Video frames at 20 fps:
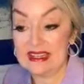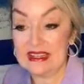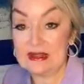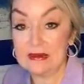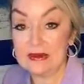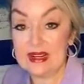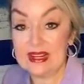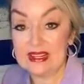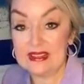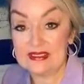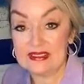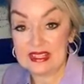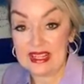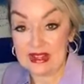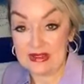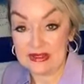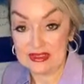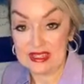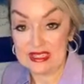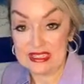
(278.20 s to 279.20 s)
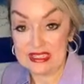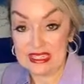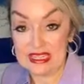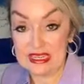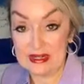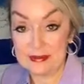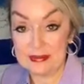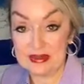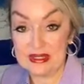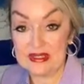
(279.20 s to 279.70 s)
Gateway Southlake
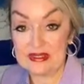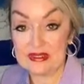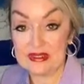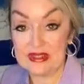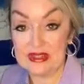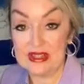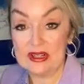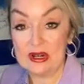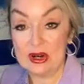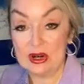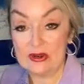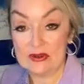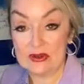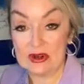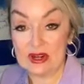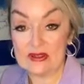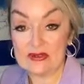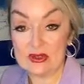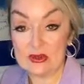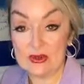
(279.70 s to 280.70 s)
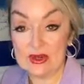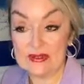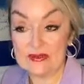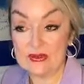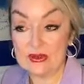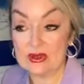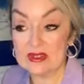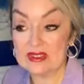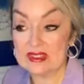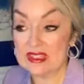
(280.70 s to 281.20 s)
campus over off of
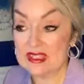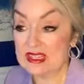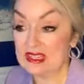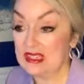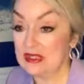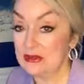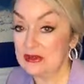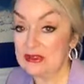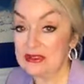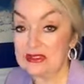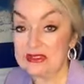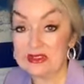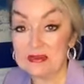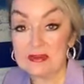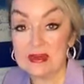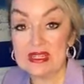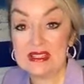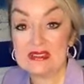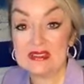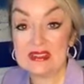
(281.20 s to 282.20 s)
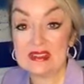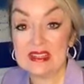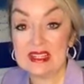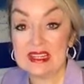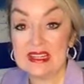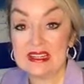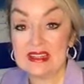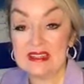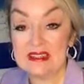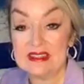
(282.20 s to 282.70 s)
114. It was just a piece of
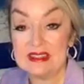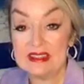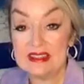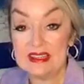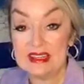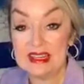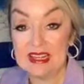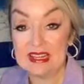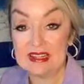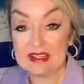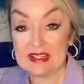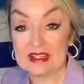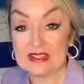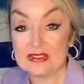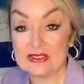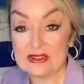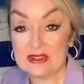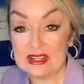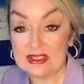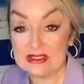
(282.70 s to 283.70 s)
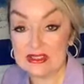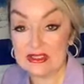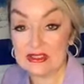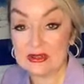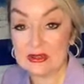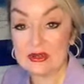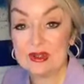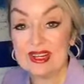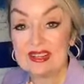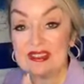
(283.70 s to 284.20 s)
land and they had a
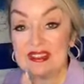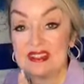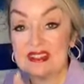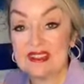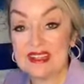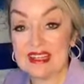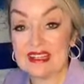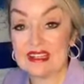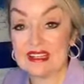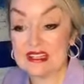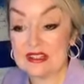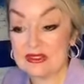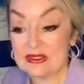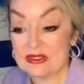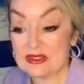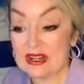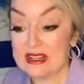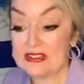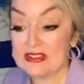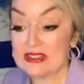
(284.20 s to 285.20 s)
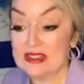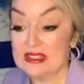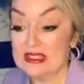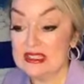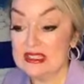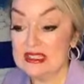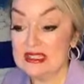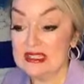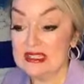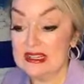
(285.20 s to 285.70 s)
construction crew out there and they had a construction
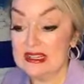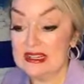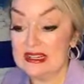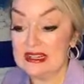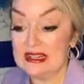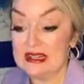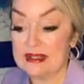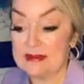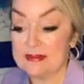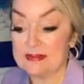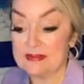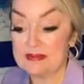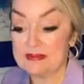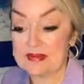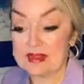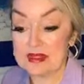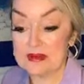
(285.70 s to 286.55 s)
um,